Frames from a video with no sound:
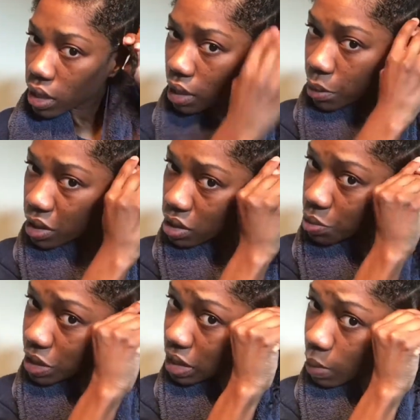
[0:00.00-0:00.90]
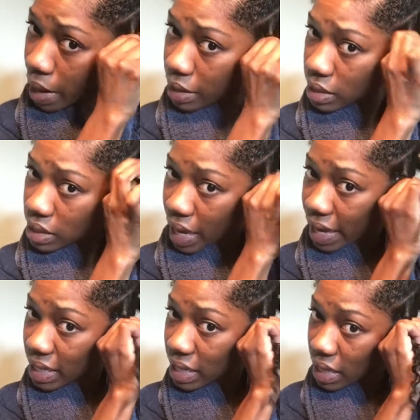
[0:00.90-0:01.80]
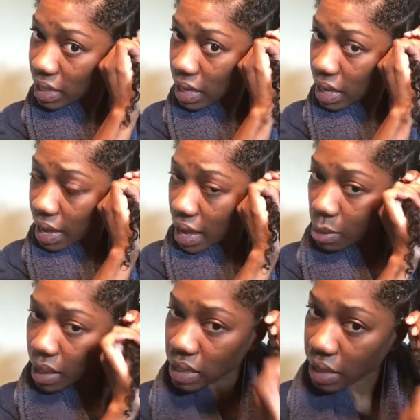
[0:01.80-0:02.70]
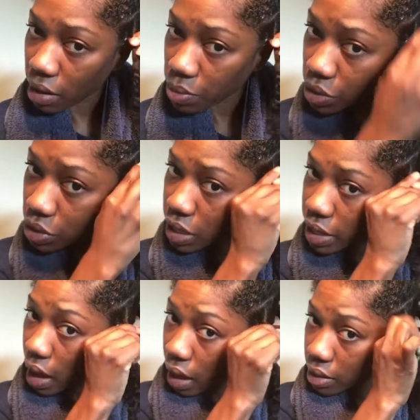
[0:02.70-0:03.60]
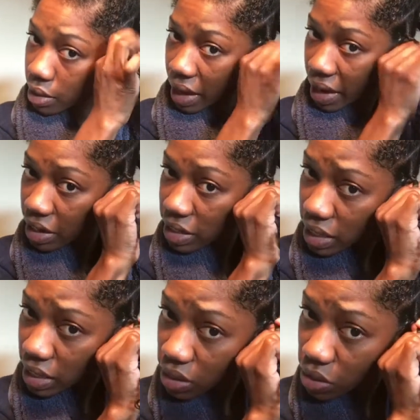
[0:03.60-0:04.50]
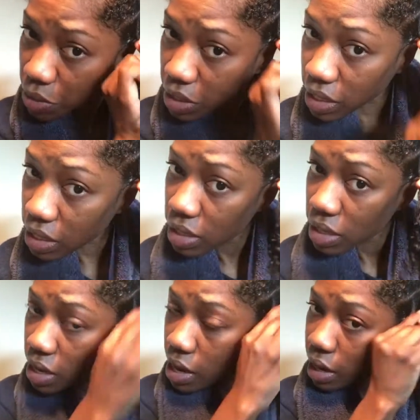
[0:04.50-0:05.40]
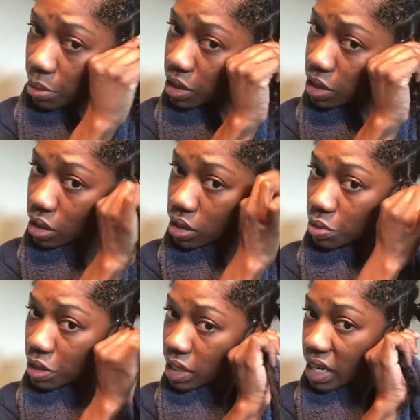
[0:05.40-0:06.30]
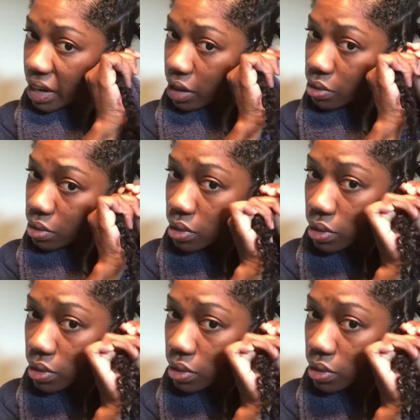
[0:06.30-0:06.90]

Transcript: And I'm going to twist tight at my scalp so that all the hair is in the twist, and I'm just going to twist down.